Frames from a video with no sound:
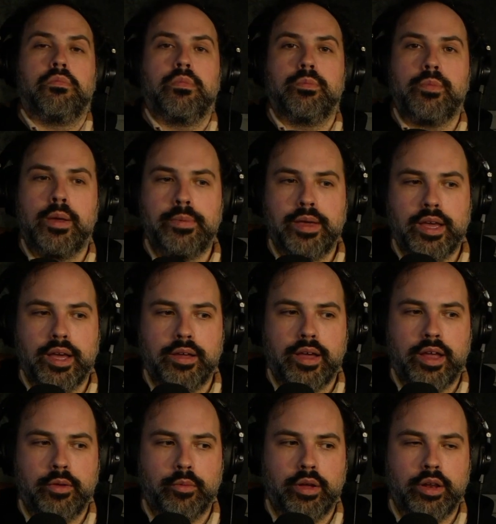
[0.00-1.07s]
maybe
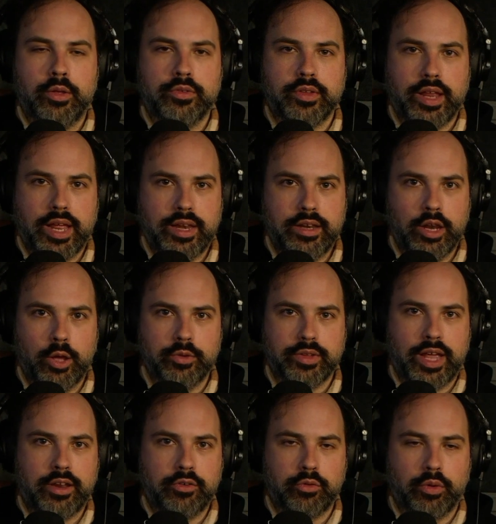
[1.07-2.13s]
anyone knows
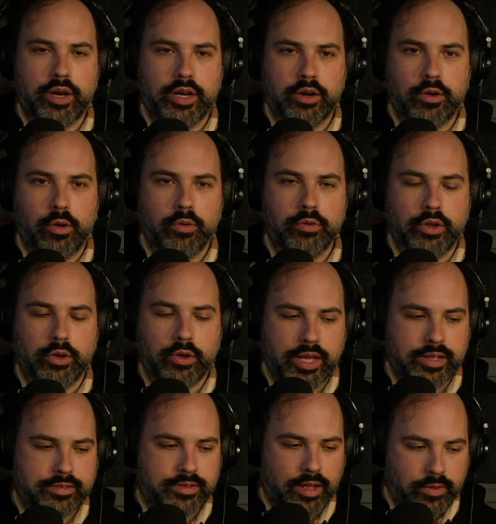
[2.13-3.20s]
Android or old
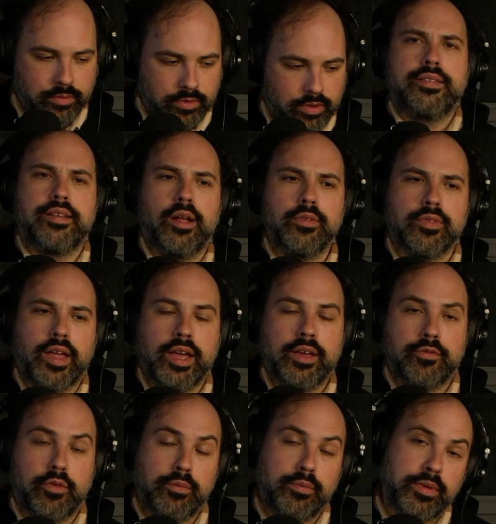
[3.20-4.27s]
Nokia sounds. It sounds
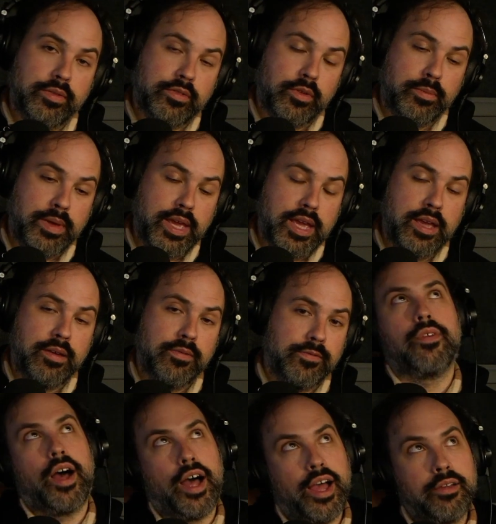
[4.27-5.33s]
like to me
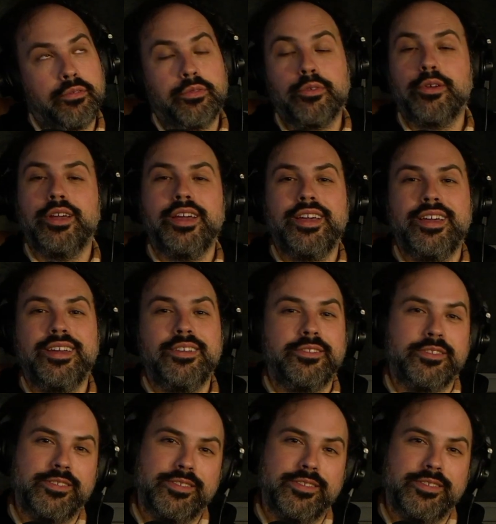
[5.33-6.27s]
5-3.